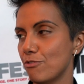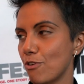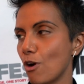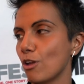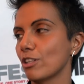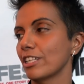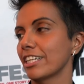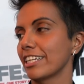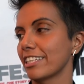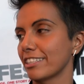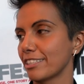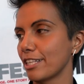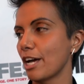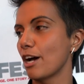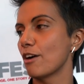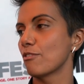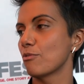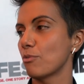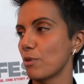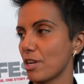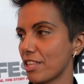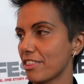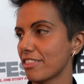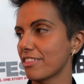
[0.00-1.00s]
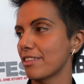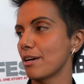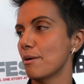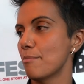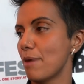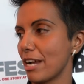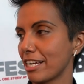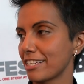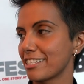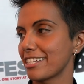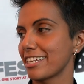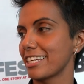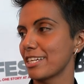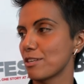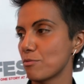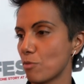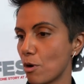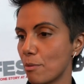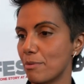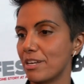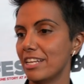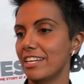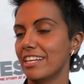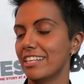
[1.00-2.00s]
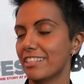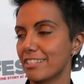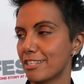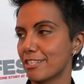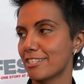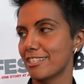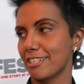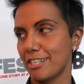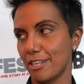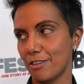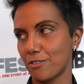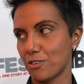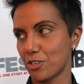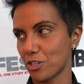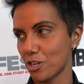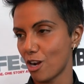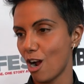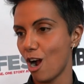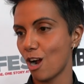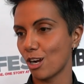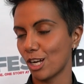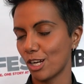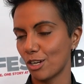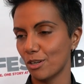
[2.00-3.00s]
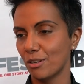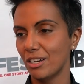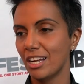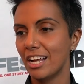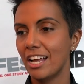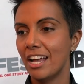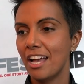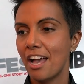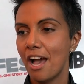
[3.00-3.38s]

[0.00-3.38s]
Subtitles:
falling in love with a Mexican woman in the city of Chicago.